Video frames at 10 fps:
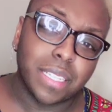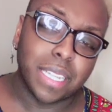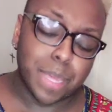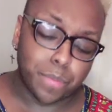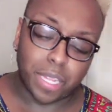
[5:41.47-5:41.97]

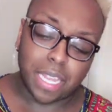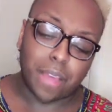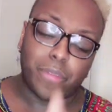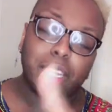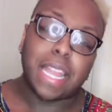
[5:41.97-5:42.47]
Libra
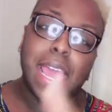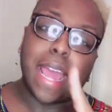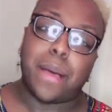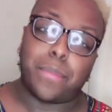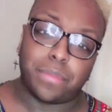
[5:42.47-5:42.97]
lover
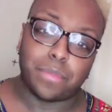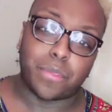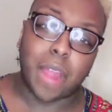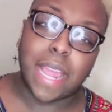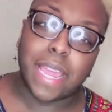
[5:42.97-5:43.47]
lamb.
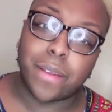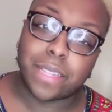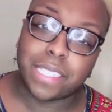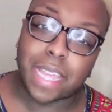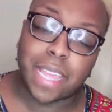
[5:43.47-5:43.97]

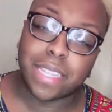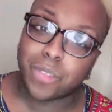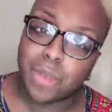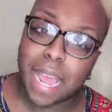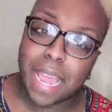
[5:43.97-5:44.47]
Mariahcarey Stan.
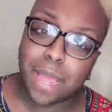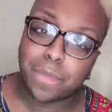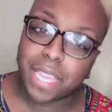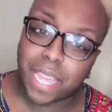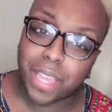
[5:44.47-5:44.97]
That's what I
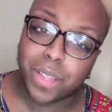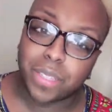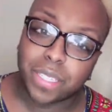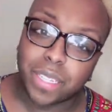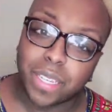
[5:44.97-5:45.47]
am. The
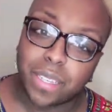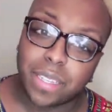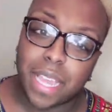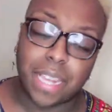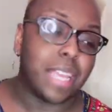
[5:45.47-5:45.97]
L's.
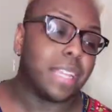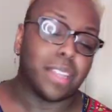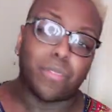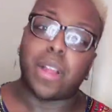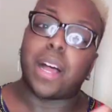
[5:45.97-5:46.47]
And
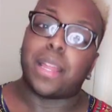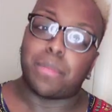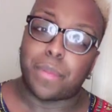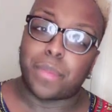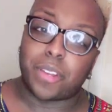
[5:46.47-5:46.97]

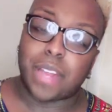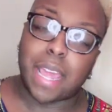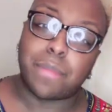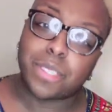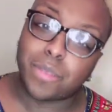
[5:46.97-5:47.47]
LaRon, my middle
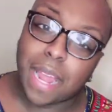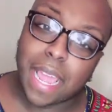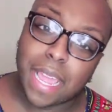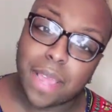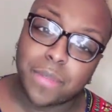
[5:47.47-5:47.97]
name. That's what
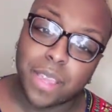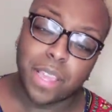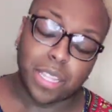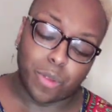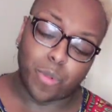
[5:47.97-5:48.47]
I am.
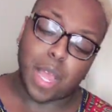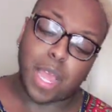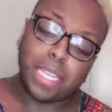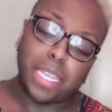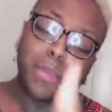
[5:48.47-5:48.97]

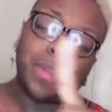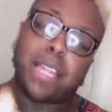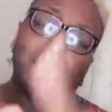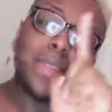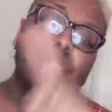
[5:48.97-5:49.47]
LaRon, Libra
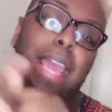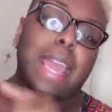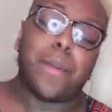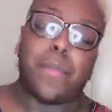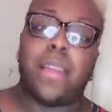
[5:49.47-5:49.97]
lover
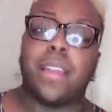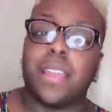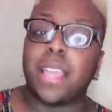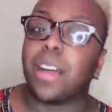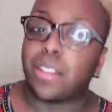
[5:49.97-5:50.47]
lamb.
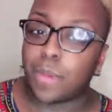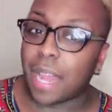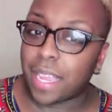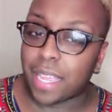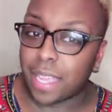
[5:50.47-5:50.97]
Y'all know
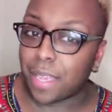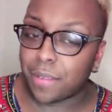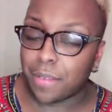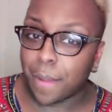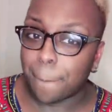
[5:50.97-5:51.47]
what I give.